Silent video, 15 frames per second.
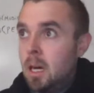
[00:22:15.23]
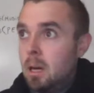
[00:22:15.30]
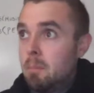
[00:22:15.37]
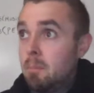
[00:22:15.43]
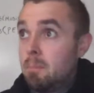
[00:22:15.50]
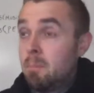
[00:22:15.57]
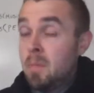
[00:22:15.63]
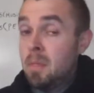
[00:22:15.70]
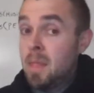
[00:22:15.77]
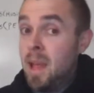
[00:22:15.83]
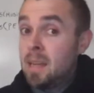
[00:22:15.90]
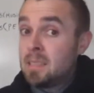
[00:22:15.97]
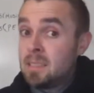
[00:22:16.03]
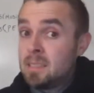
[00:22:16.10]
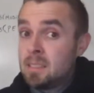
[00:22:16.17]
And
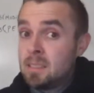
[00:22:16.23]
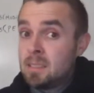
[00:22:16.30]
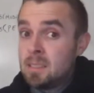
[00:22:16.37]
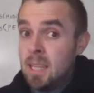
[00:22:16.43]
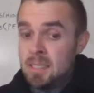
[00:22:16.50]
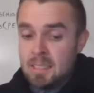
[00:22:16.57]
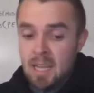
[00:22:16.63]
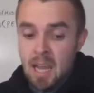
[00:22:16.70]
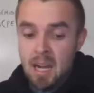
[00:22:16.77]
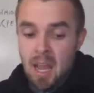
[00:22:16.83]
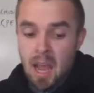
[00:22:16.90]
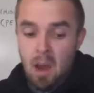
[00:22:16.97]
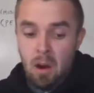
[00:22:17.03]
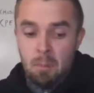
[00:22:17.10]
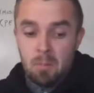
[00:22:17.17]
that's
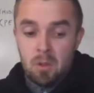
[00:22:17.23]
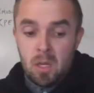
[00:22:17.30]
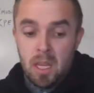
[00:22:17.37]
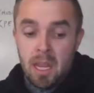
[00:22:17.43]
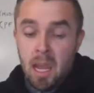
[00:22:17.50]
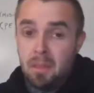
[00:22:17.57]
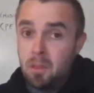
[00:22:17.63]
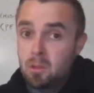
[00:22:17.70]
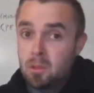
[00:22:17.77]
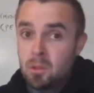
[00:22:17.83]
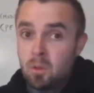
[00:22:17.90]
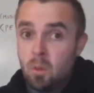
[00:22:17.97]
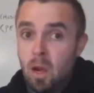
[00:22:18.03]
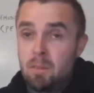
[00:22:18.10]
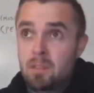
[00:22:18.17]
kind of how I'm looking at
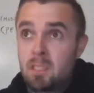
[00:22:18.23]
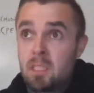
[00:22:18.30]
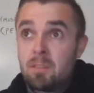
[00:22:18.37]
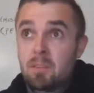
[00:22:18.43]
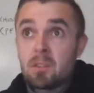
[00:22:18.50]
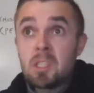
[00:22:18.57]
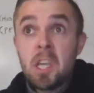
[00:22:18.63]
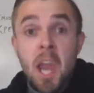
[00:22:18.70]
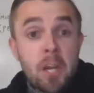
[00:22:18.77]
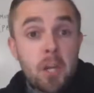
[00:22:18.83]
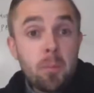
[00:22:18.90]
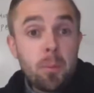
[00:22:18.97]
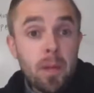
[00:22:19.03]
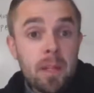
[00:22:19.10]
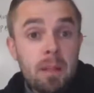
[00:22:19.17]
those two wide receivers.
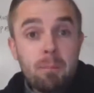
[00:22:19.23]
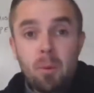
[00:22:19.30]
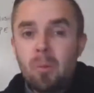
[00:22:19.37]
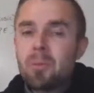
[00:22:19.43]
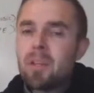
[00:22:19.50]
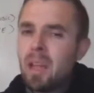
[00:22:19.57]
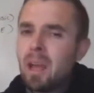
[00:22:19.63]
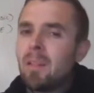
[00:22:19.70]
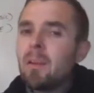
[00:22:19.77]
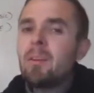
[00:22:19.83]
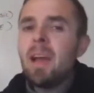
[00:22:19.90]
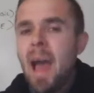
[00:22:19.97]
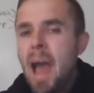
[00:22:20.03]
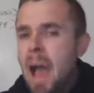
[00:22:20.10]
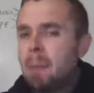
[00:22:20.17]
Can you play them both
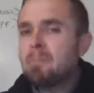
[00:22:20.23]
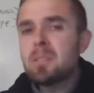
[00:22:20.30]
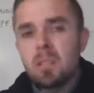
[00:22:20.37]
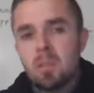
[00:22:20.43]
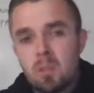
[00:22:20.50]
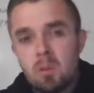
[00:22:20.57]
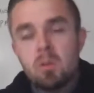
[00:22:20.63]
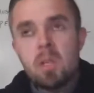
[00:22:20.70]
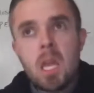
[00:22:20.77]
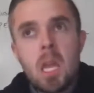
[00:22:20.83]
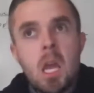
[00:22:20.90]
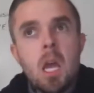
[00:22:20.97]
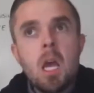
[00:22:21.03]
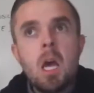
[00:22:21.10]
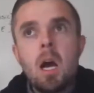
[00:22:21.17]
together?
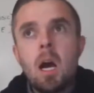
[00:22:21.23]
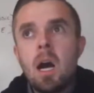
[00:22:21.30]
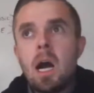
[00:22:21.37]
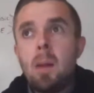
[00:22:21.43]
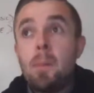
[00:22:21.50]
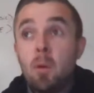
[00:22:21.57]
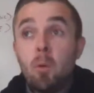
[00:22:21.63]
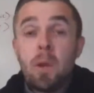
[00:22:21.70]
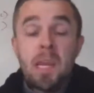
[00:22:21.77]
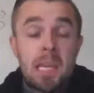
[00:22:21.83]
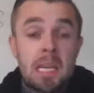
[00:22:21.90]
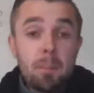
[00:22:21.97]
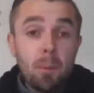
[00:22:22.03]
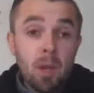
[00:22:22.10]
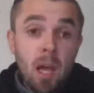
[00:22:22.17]
Absolutely. It will
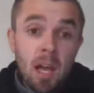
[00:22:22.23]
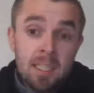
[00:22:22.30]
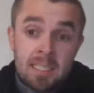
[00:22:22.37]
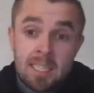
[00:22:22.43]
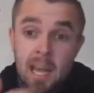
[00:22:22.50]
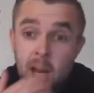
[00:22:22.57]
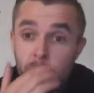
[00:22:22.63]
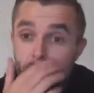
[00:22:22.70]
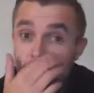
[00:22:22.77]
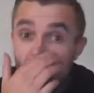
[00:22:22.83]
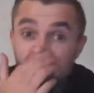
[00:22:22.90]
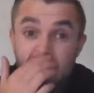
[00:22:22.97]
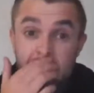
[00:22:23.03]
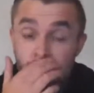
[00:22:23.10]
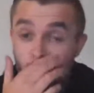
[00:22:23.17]
eat up a lot of salary,
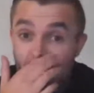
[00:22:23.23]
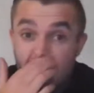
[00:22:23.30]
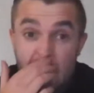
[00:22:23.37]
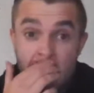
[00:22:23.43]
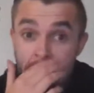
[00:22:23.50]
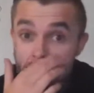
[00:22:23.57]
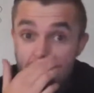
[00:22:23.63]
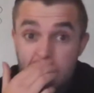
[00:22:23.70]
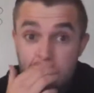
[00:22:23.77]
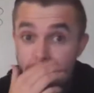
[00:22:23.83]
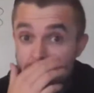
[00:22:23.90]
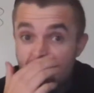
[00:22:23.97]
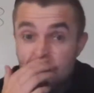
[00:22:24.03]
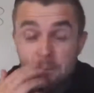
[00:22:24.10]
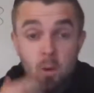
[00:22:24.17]
but that's okay.
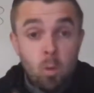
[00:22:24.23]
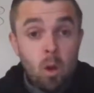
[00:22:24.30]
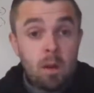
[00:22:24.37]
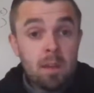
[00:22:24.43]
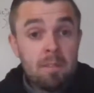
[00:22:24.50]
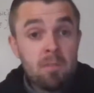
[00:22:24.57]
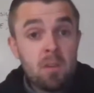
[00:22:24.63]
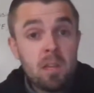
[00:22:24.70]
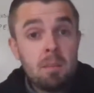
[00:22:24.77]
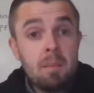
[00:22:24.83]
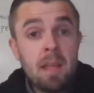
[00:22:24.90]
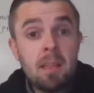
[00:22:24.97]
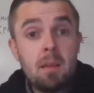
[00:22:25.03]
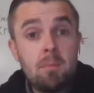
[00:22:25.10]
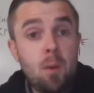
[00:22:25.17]
If you
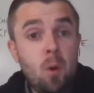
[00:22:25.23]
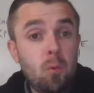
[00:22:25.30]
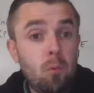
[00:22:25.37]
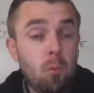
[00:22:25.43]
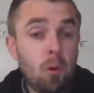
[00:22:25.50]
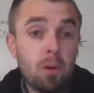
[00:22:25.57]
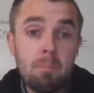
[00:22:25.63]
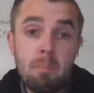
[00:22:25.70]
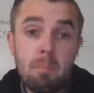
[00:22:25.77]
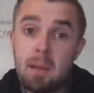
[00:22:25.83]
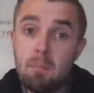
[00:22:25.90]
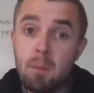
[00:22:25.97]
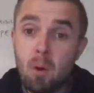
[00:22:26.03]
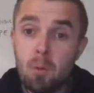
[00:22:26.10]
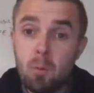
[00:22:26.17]
can make them both work,
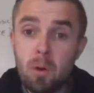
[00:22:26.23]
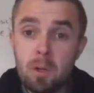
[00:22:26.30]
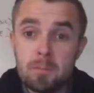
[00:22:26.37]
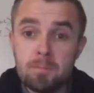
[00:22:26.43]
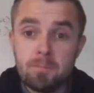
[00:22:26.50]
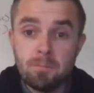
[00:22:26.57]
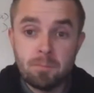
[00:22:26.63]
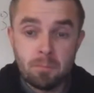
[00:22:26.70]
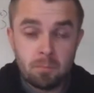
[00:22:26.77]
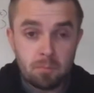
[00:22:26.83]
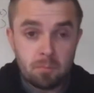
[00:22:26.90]
make them both work.